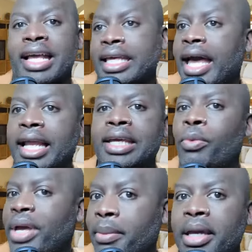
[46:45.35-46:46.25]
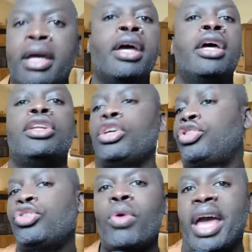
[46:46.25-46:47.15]
Kelly women, the
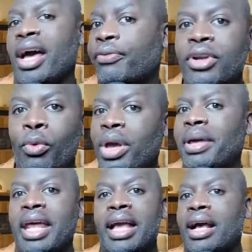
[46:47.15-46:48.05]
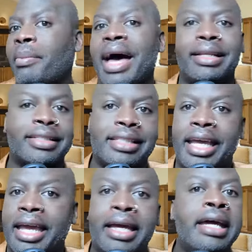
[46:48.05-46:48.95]
Hugh Hefner women ain't come out and
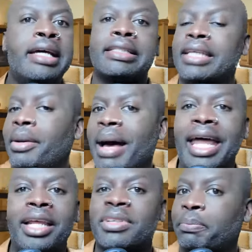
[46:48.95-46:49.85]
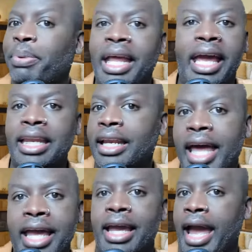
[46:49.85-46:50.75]
said somebody was playing in
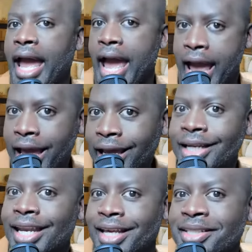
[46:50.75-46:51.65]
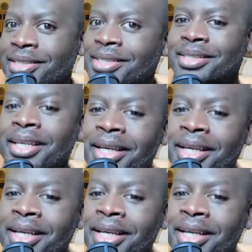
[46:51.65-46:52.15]
their anus.